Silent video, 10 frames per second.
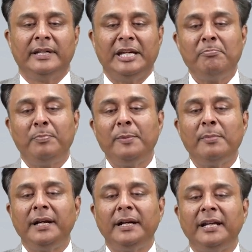
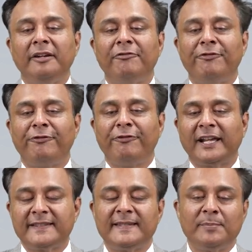implementing
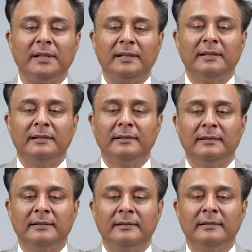flexible
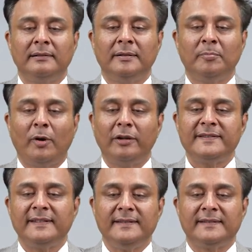
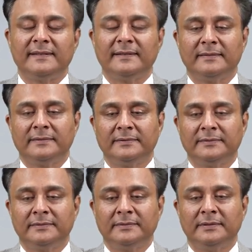policies
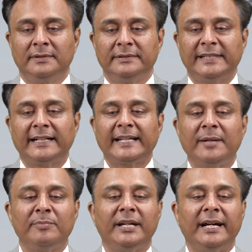that
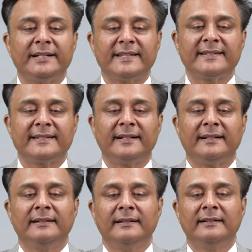can be
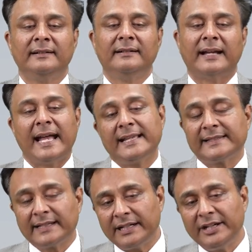adjusted as
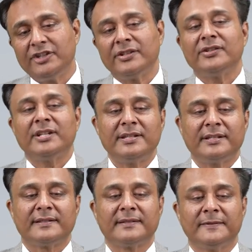the condition
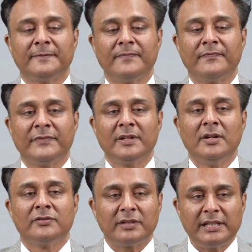changes.
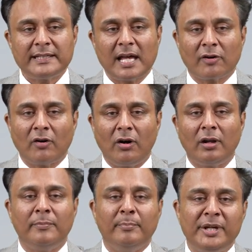So these are
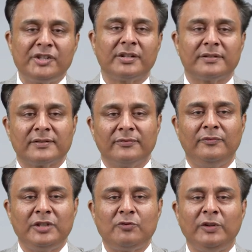all measures
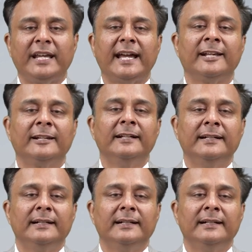which we can